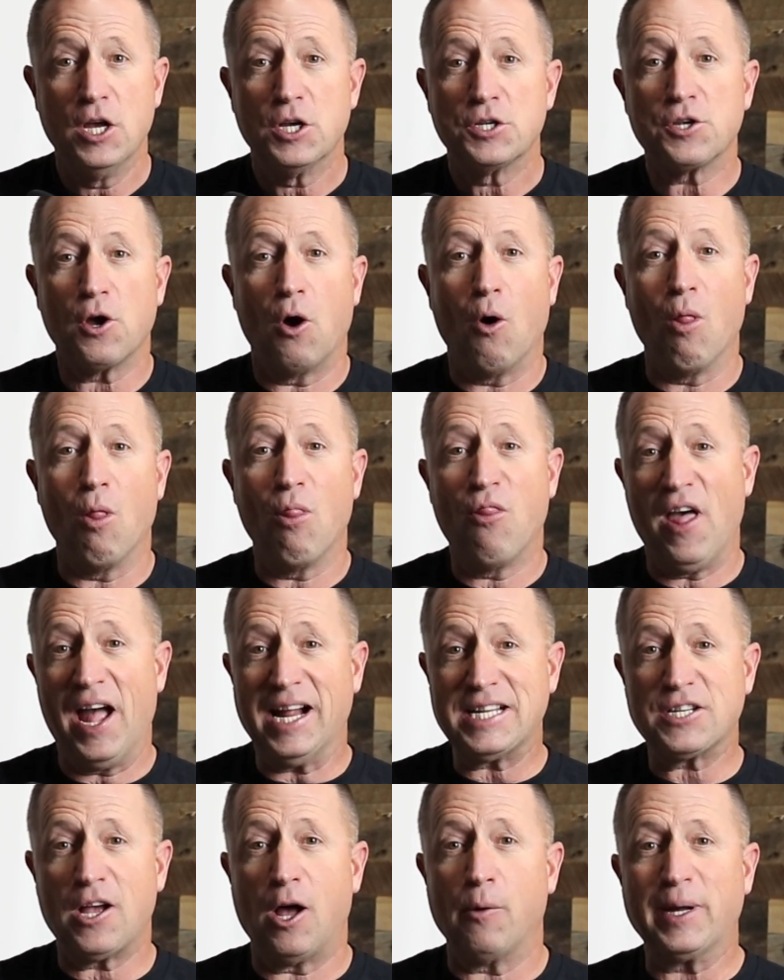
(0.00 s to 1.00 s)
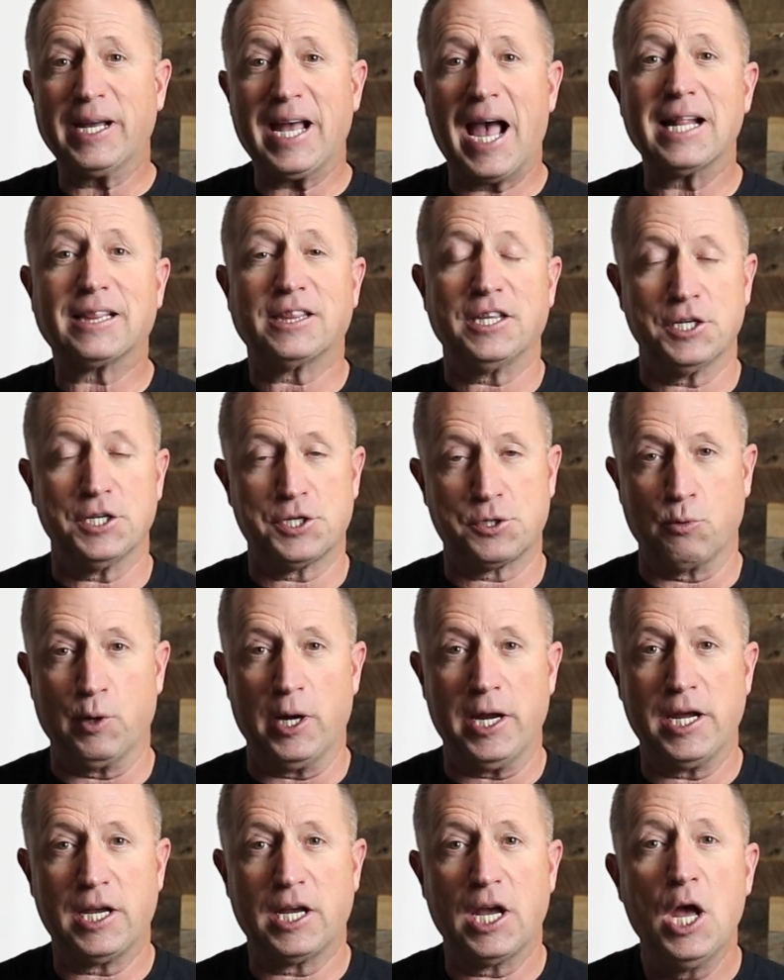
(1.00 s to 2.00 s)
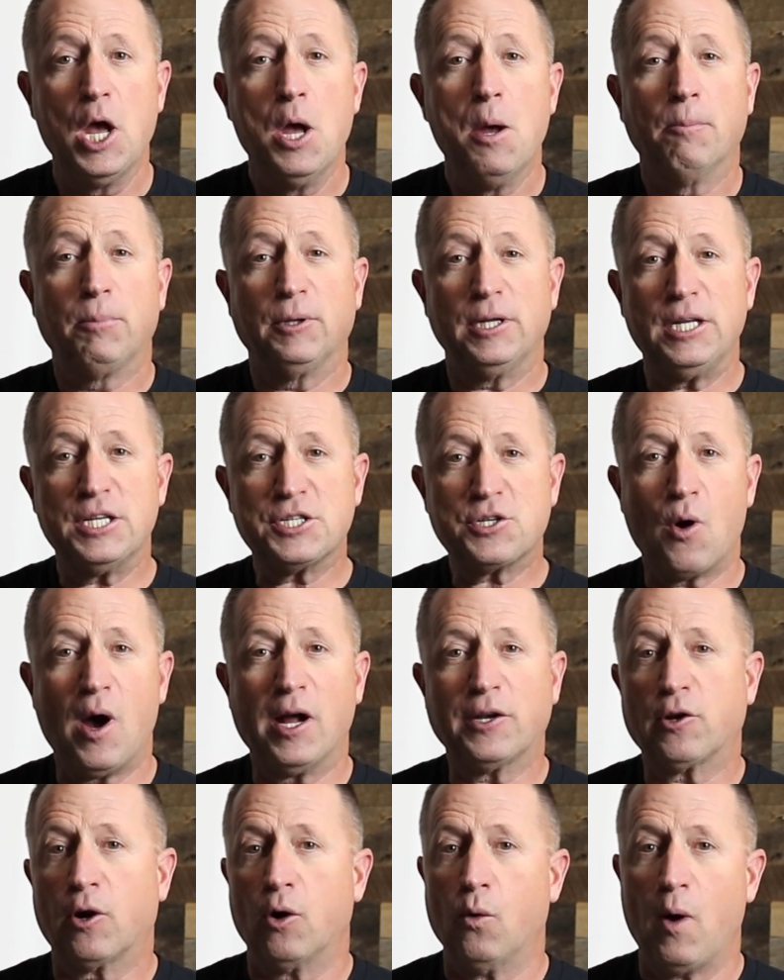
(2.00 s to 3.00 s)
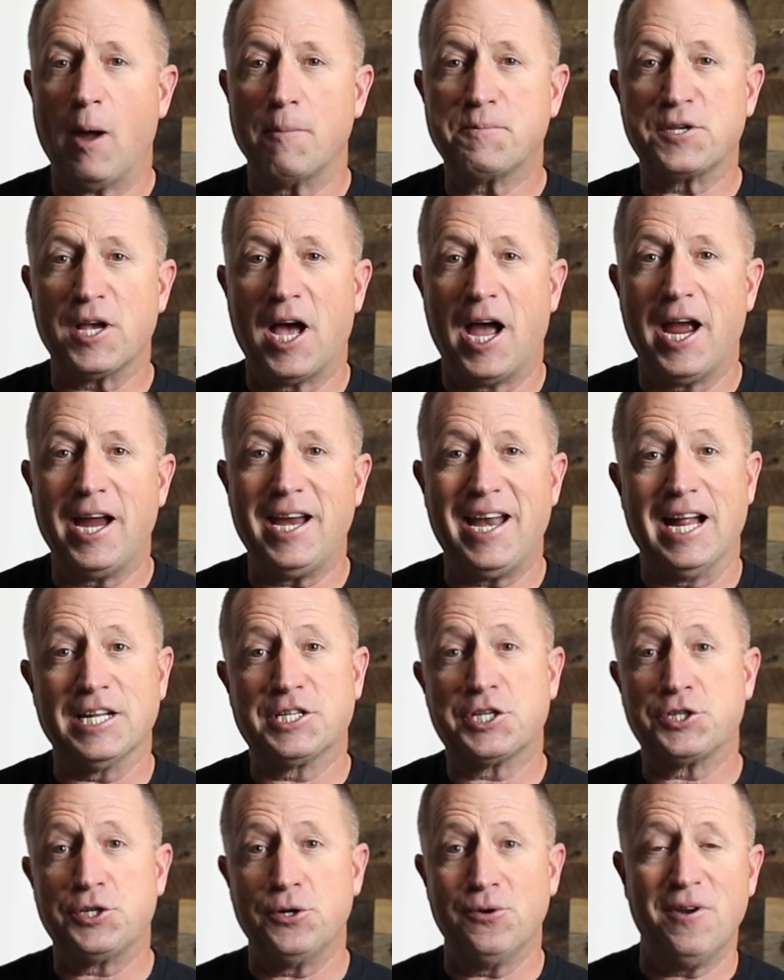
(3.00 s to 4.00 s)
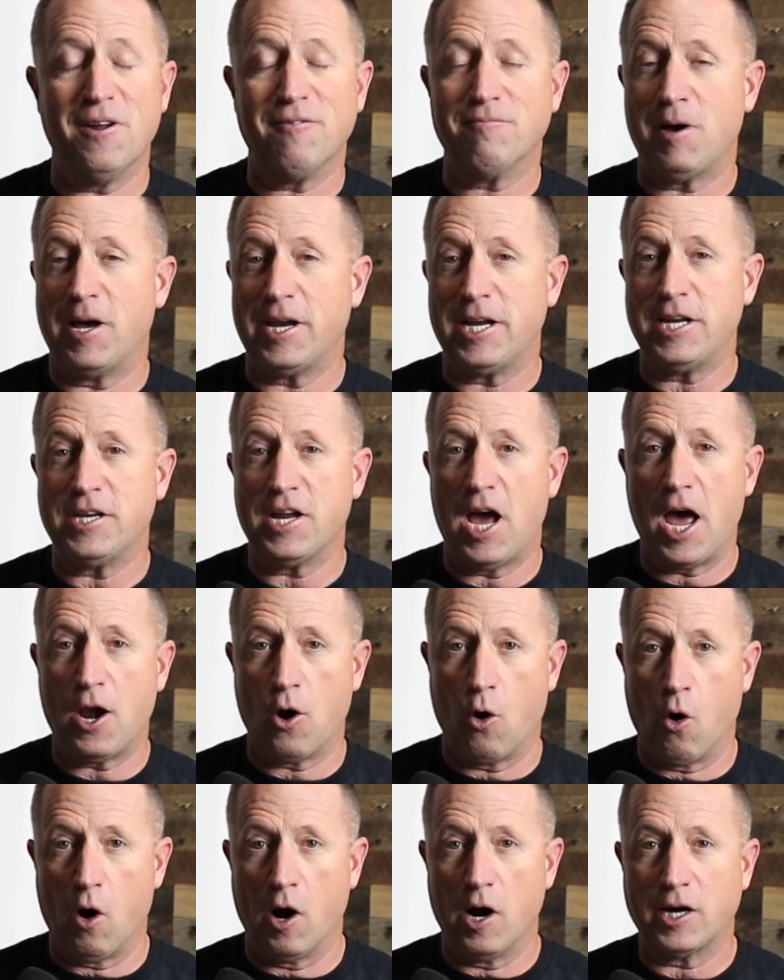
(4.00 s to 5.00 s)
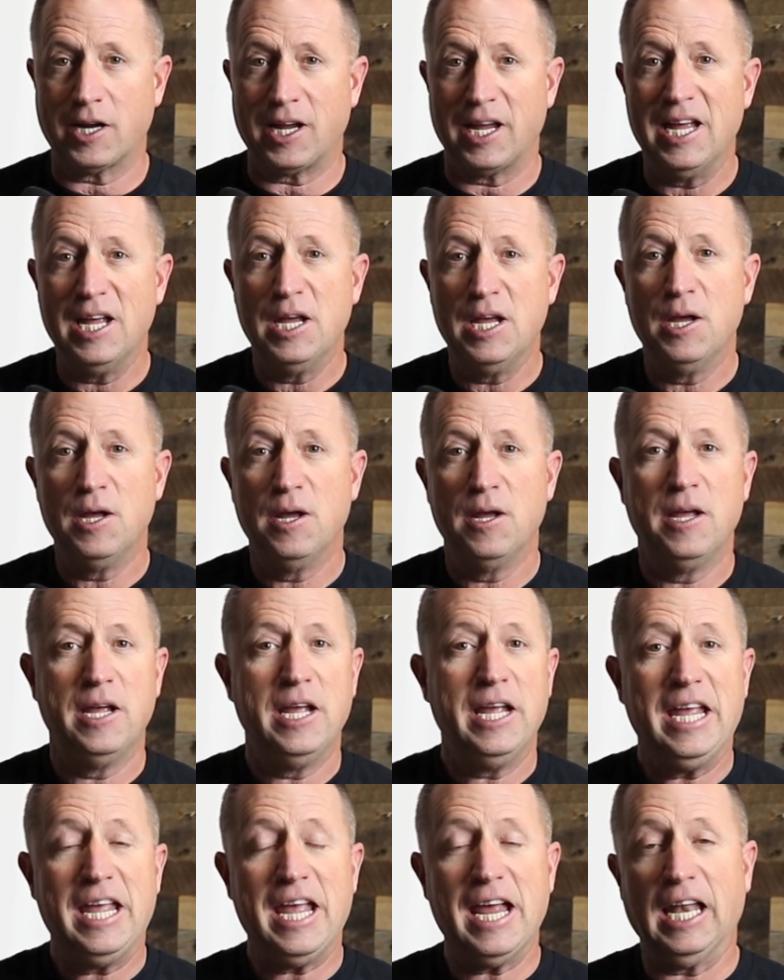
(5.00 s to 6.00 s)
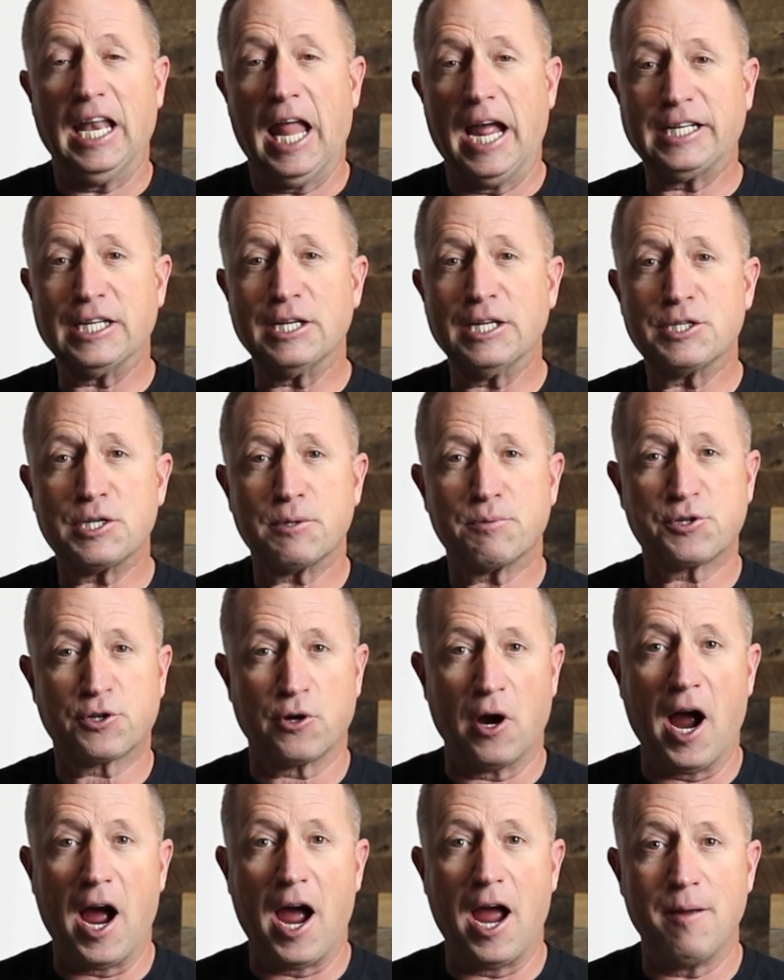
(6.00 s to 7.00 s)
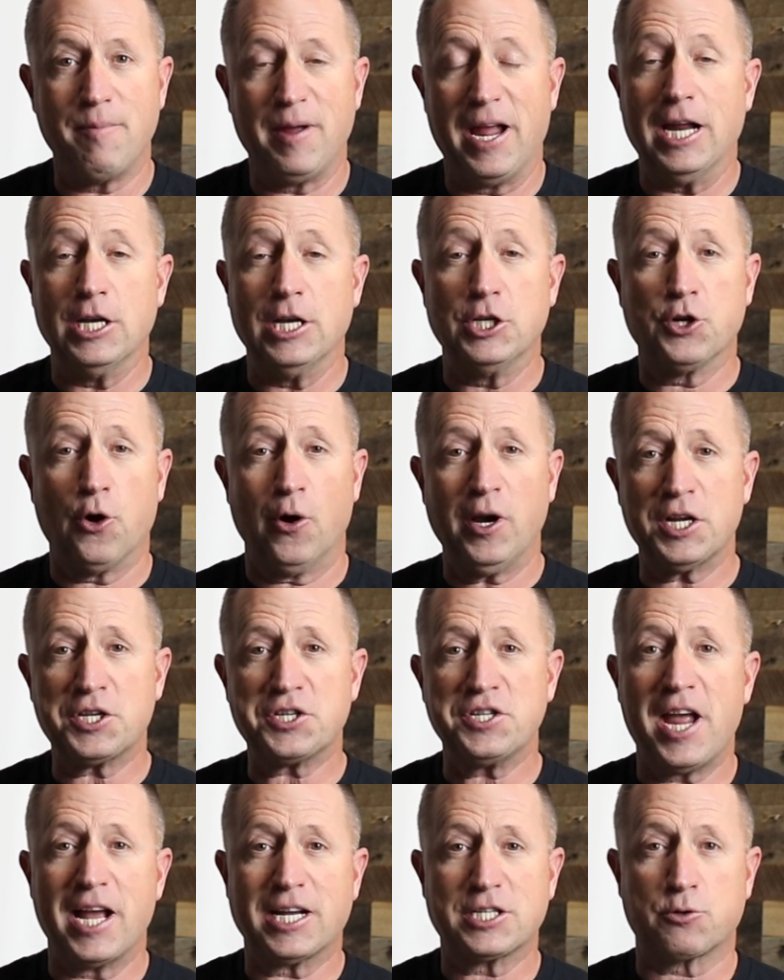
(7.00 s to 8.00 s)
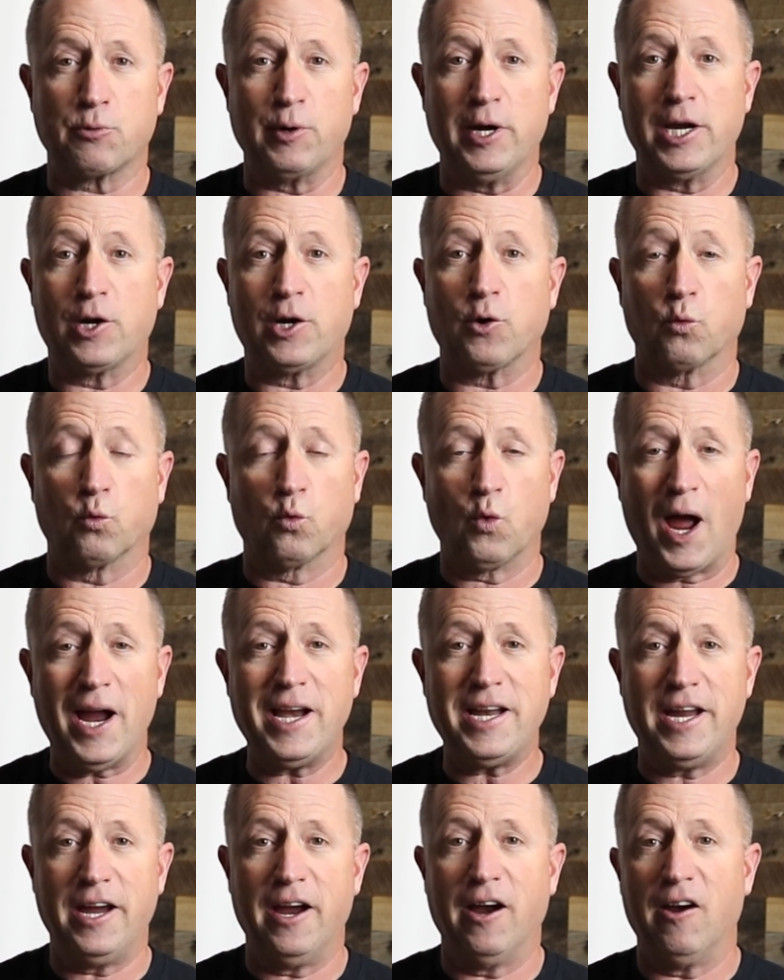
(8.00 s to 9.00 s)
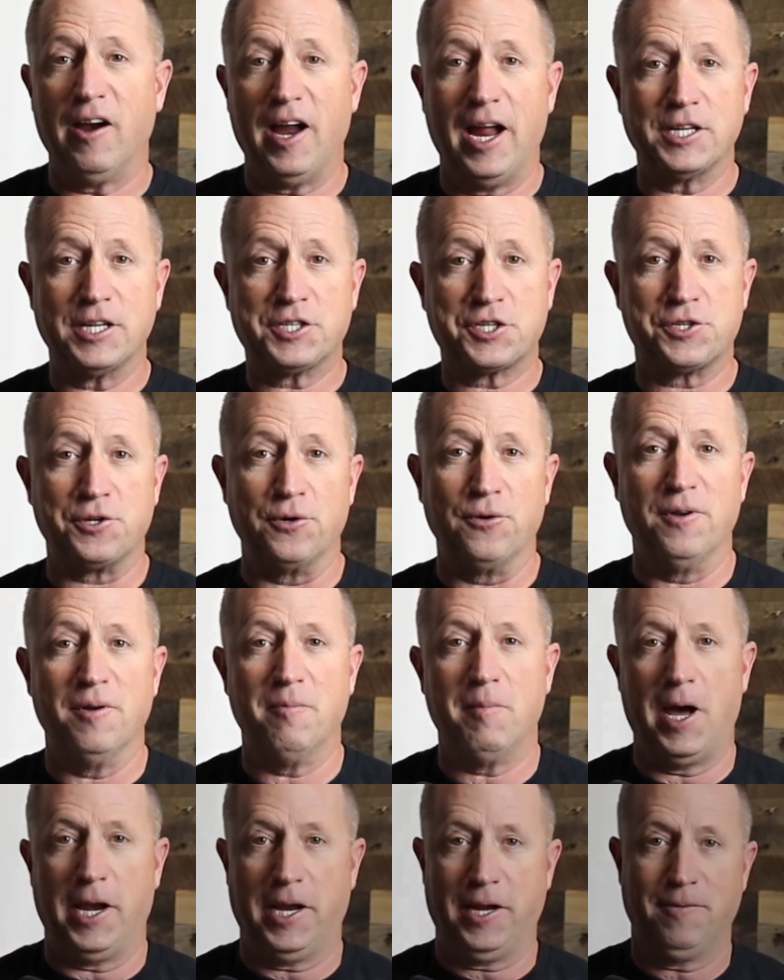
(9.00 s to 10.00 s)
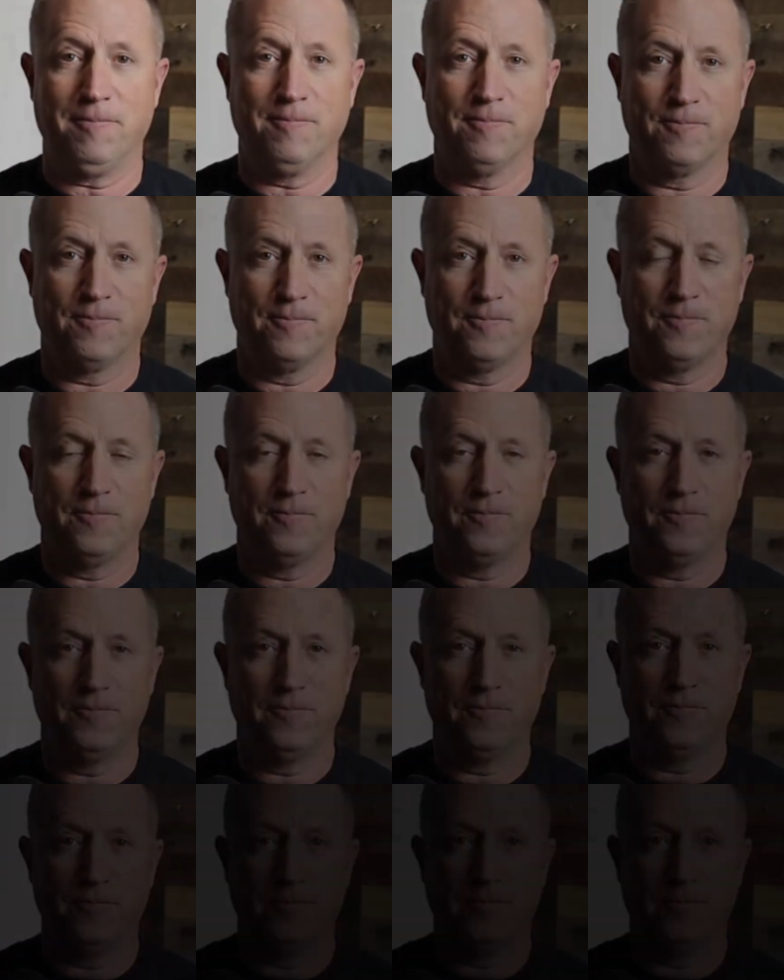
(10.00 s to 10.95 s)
So that's all we got this week. Please go out to our website at studentofmoney.org, hit like and subscribe, and join us next week right here at Student of Money.